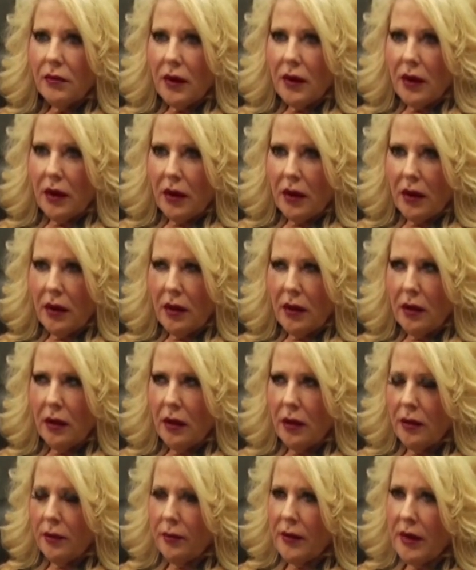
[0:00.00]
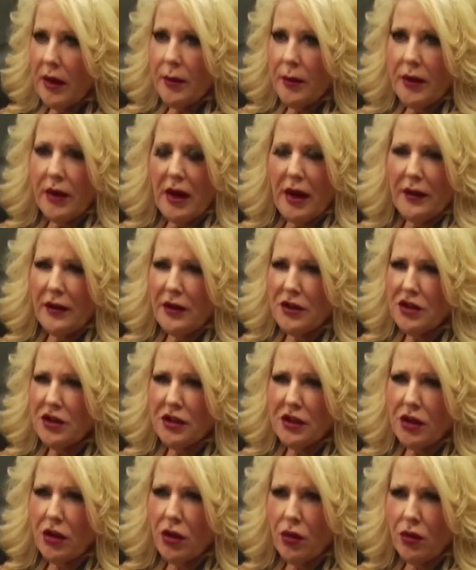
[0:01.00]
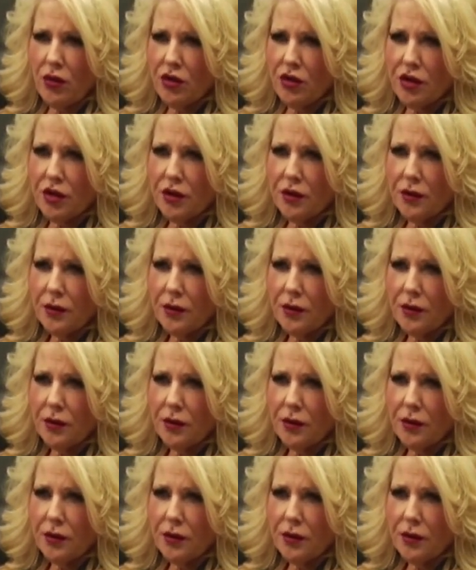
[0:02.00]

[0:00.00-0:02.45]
Maybe, I think she's a coach.